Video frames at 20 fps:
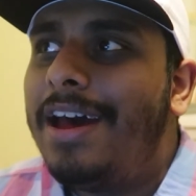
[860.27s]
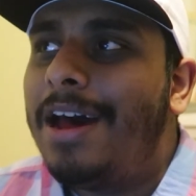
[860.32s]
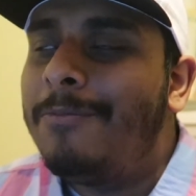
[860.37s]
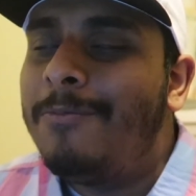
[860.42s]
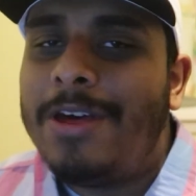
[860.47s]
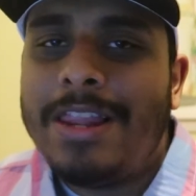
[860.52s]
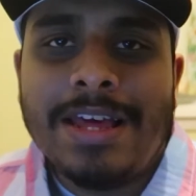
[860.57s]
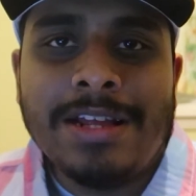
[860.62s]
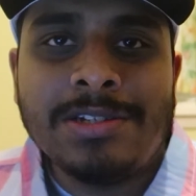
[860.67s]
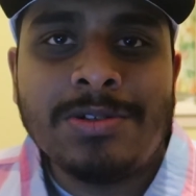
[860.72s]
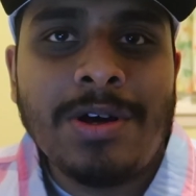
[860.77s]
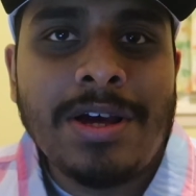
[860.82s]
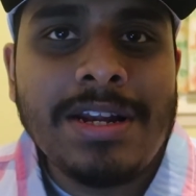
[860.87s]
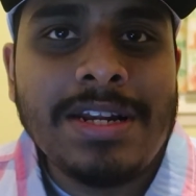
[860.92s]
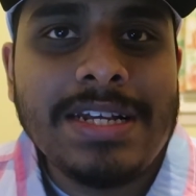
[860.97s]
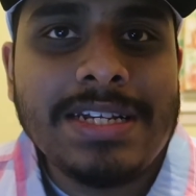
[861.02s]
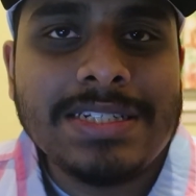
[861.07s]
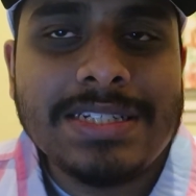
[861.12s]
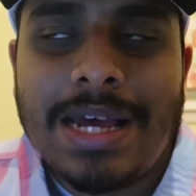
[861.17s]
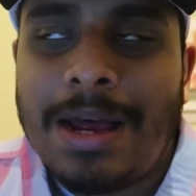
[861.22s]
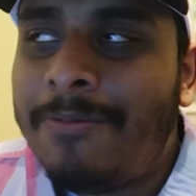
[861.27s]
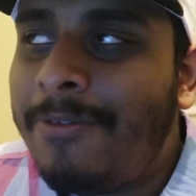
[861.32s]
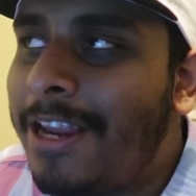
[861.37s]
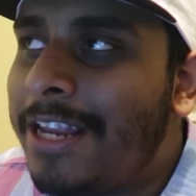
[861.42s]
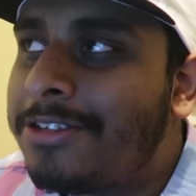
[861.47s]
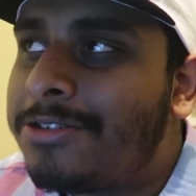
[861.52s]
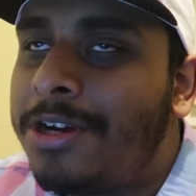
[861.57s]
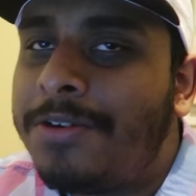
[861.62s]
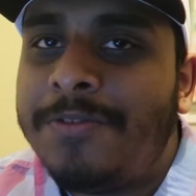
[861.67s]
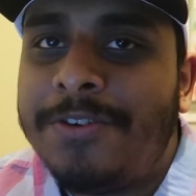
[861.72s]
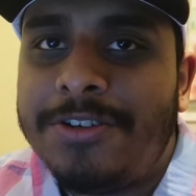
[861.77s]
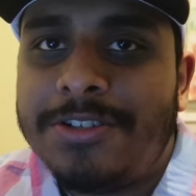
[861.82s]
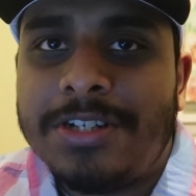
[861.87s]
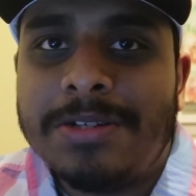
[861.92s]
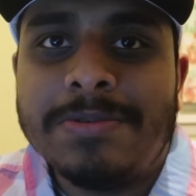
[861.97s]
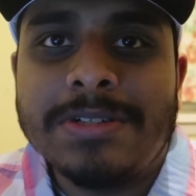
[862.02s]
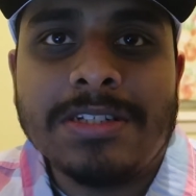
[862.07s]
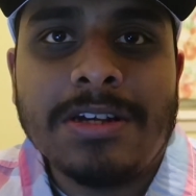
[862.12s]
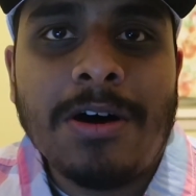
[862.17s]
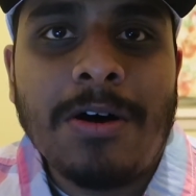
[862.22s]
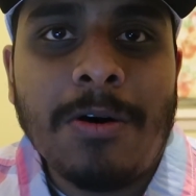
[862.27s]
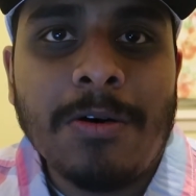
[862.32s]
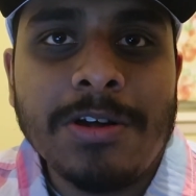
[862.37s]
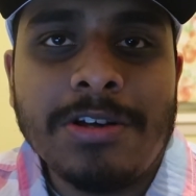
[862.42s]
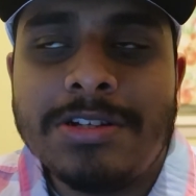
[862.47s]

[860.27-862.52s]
I'm really enjoying this. I'm really enjoying YouTube as a whole.